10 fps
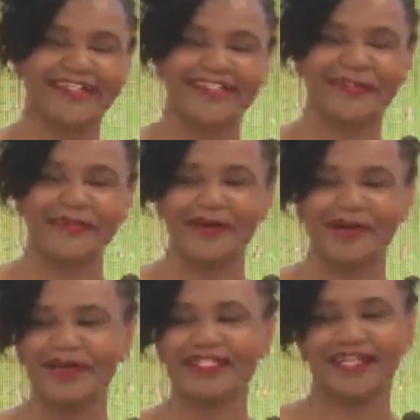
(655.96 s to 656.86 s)
So I'm
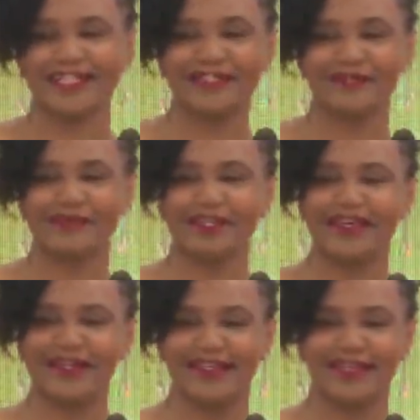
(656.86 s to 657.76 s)
excited to be
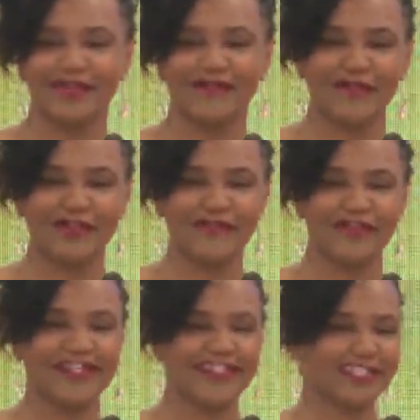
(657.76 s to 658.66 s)
here. Thank you for
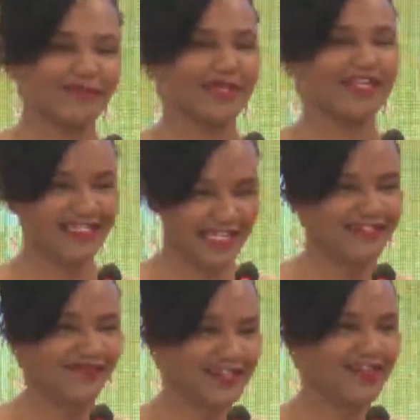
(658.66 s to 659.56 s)
inviting me. It does
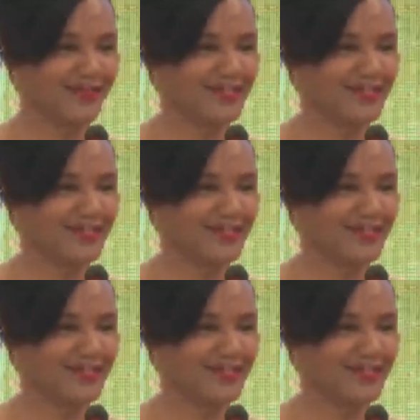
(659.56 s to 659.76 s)
feel a lot